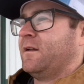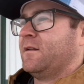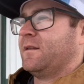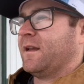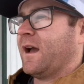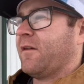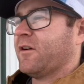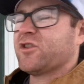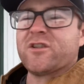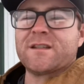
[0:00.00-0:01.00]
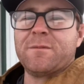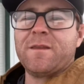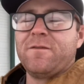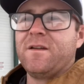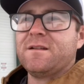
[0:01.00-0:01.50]
the coverage on some of
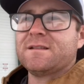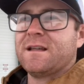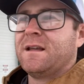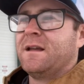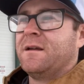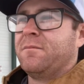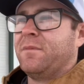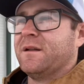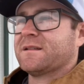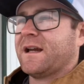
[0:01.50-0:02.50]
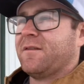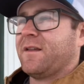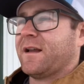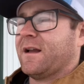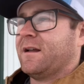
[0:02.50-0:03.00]
the fields, but it's kind of
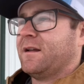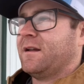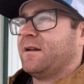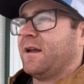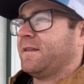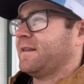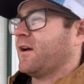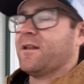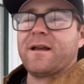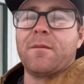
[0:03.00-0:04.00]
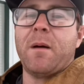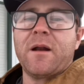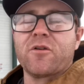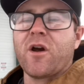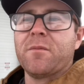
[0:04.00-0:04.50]
like I think they call it like a
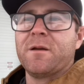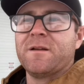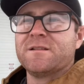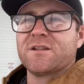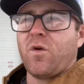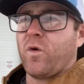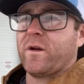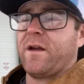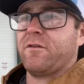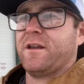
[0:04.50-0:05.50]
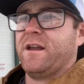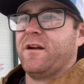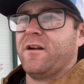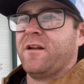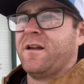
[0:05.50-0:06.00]
monocrop. It's corn every
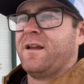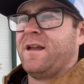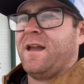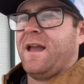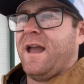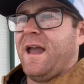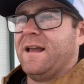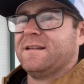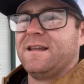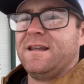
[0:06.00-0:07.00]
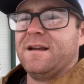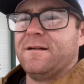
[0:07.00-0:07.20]
year. And he